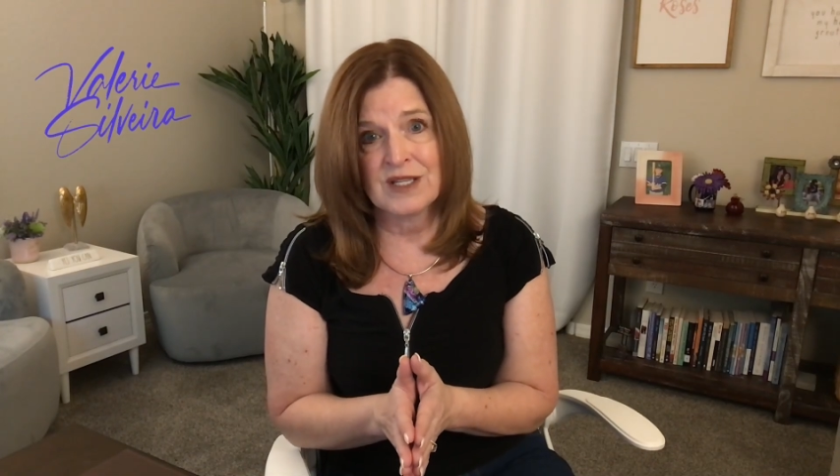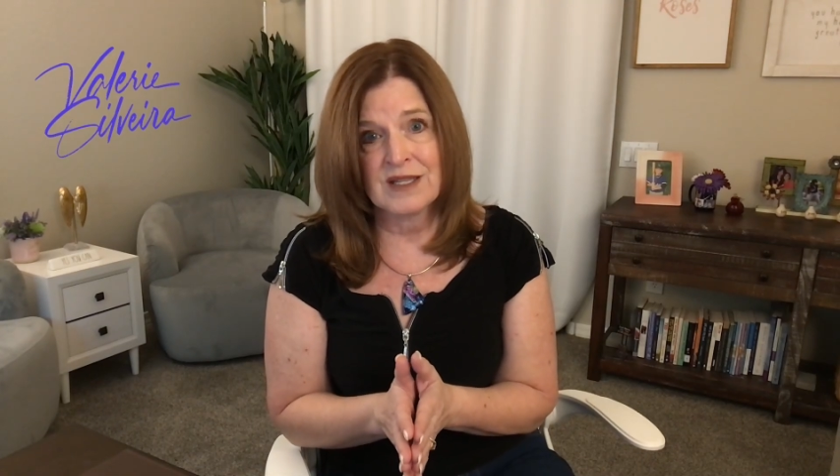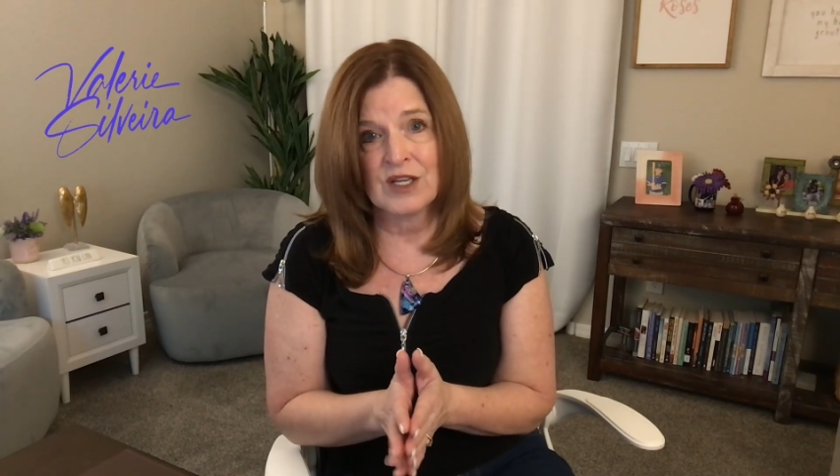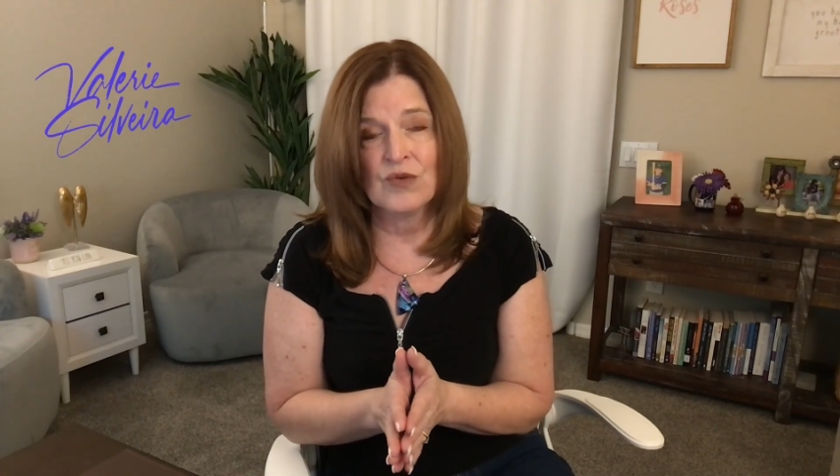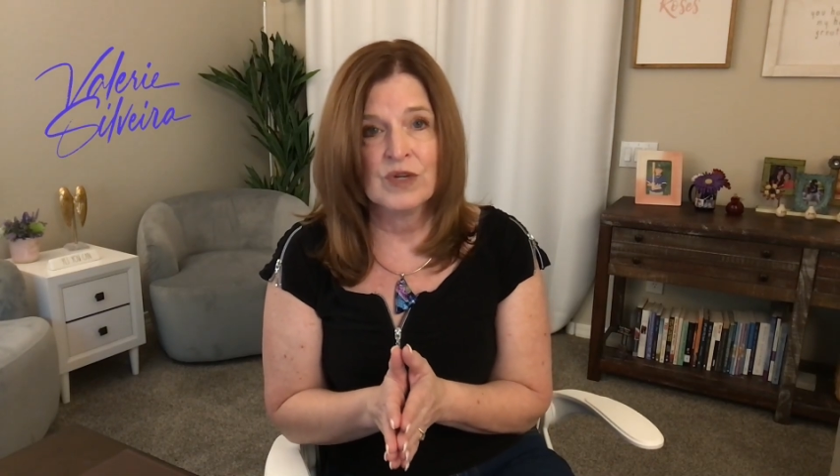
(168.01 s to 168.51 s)

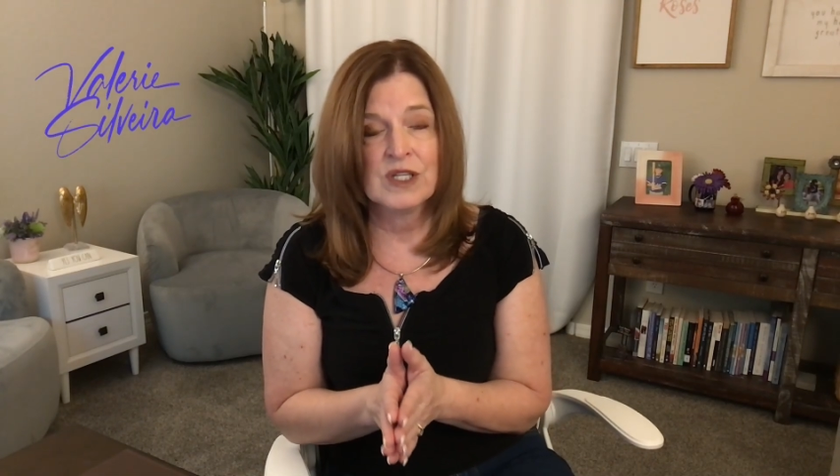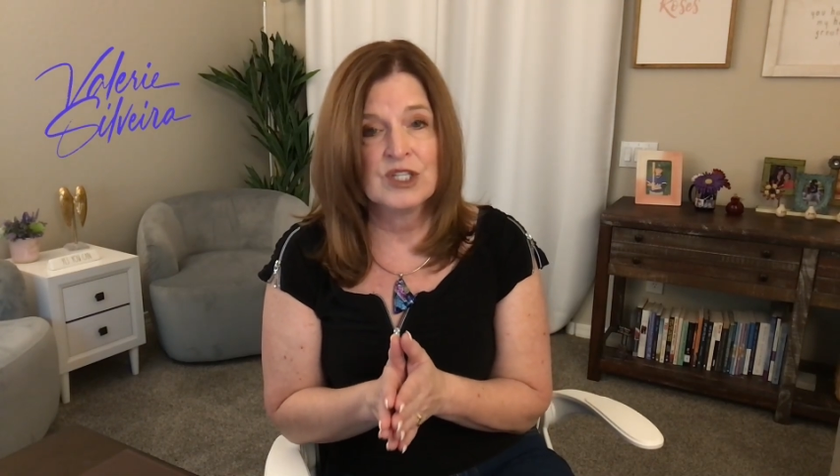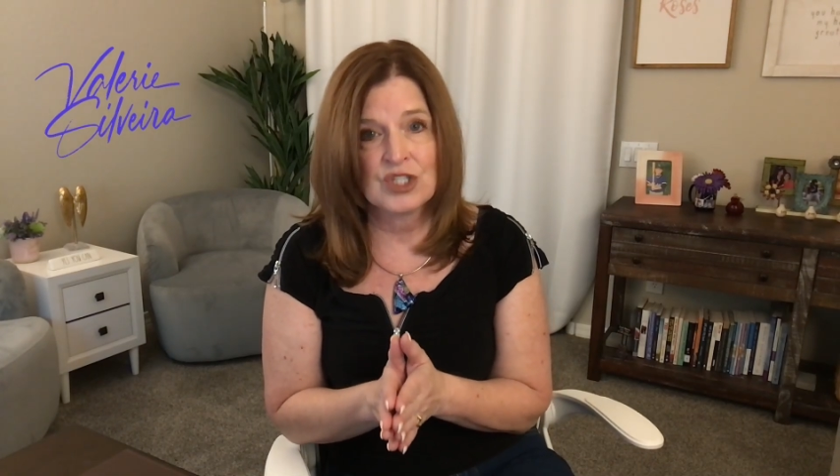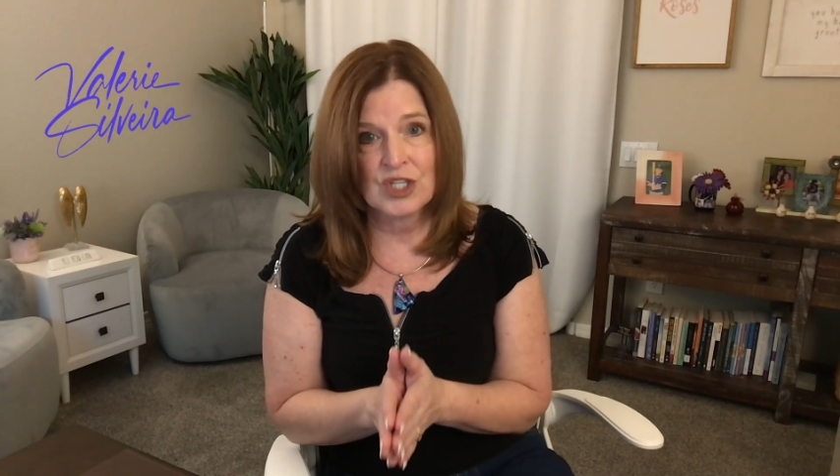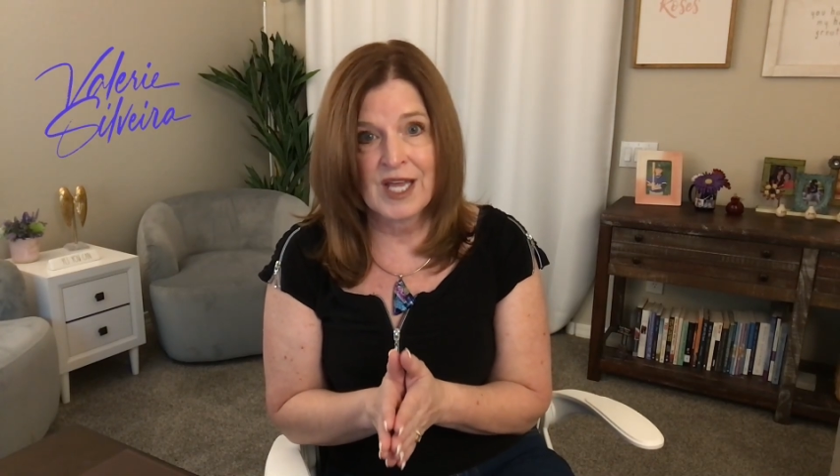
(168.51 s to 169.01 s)
that you really
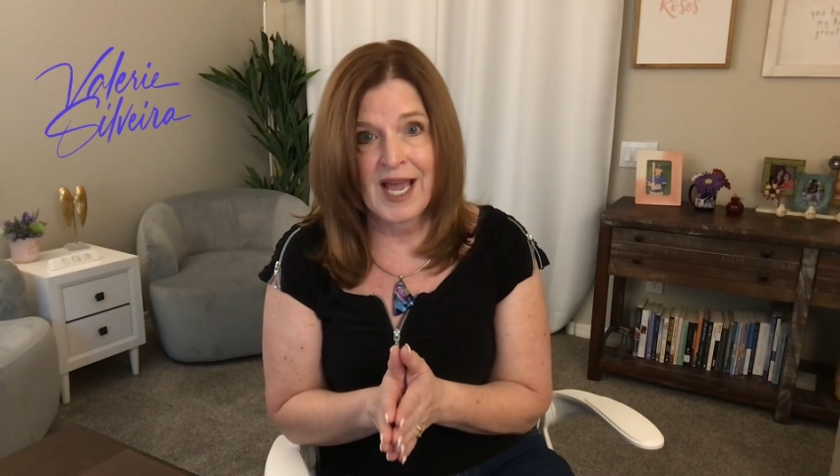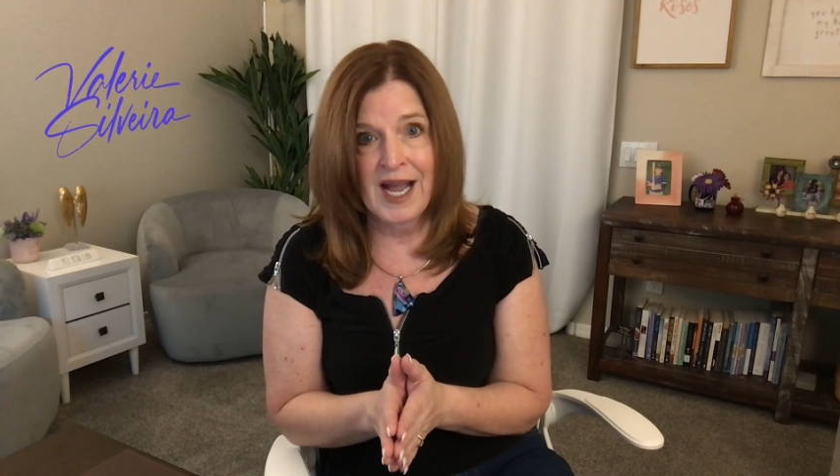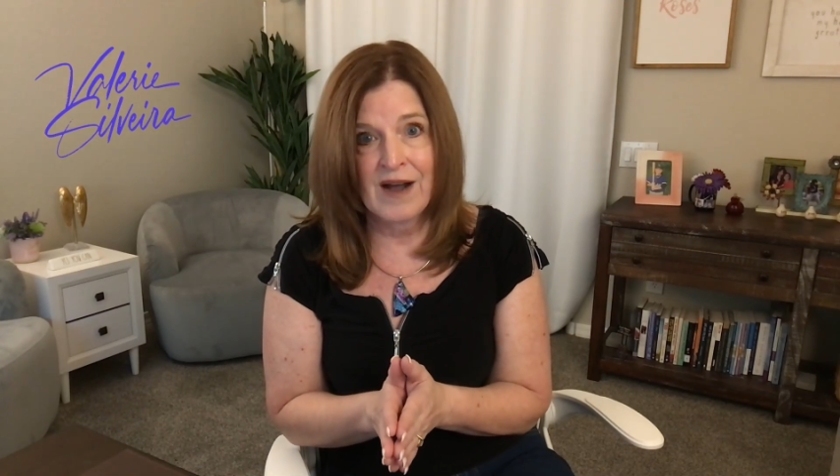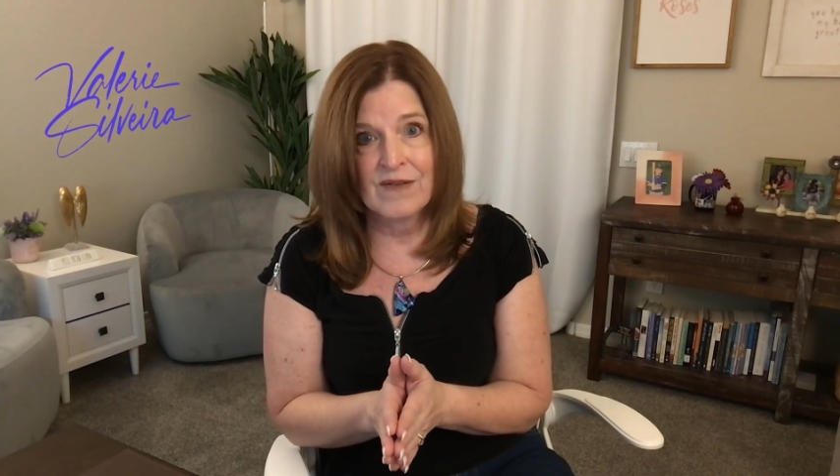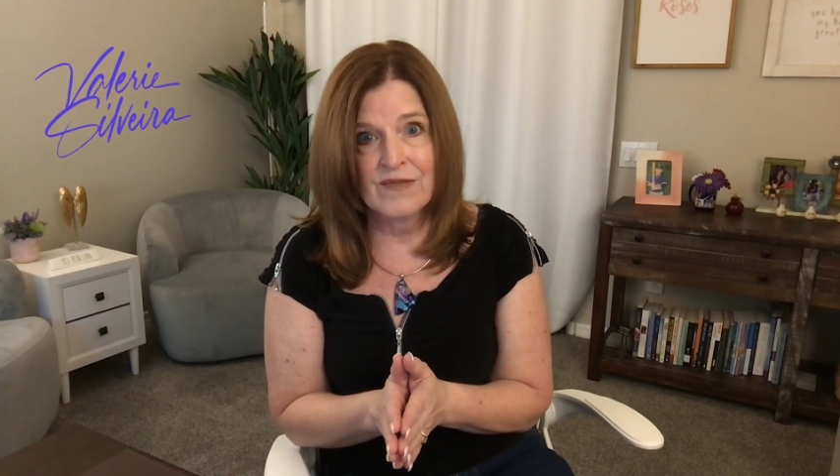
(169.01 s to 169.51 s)
should
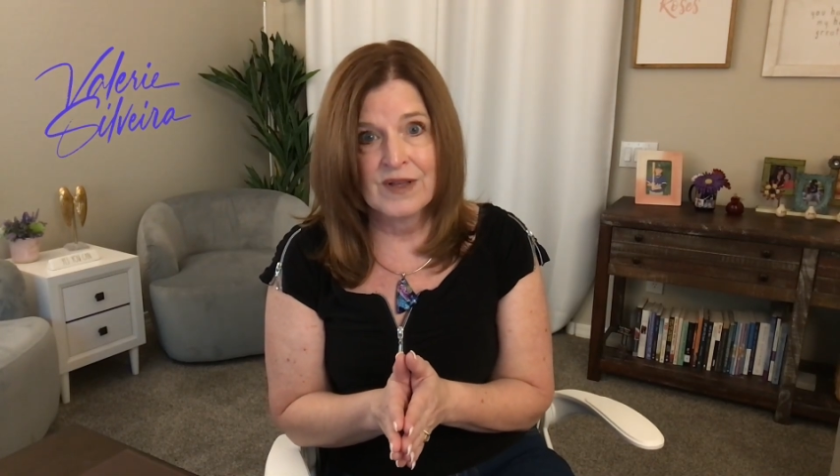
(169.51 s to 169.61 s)
have.